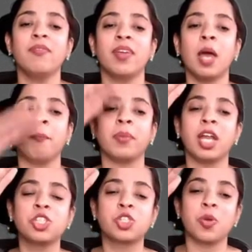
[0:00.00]
when our
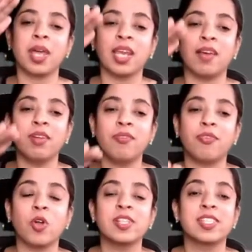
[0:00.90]
blood sugar level
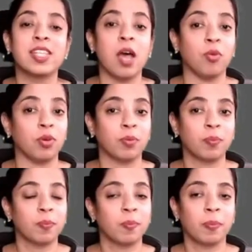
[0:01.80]
falls down
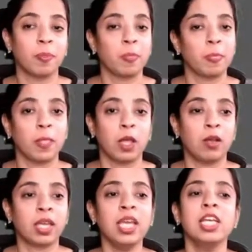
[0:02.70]

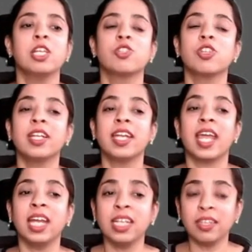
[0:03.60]
okay so the
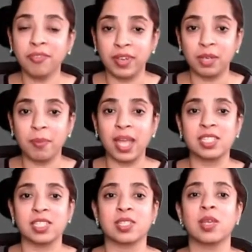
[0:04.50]
negative feedback
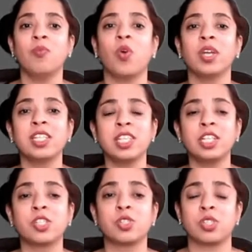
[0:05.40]
system what does
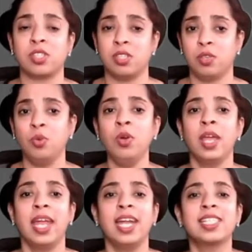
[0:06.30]
it do
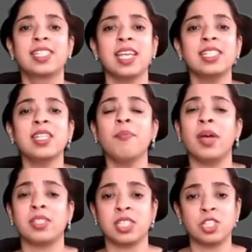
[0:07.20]
it sends the
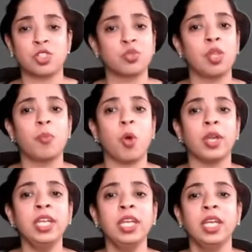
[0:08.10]
message to the
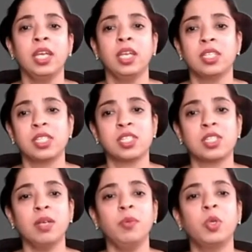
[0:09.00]
body
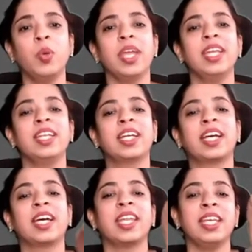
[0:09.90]
system to
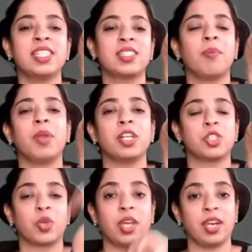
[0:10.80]
increase the blood
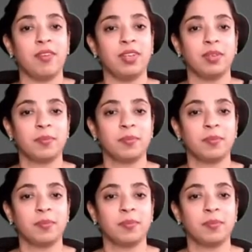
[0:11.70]
sugar level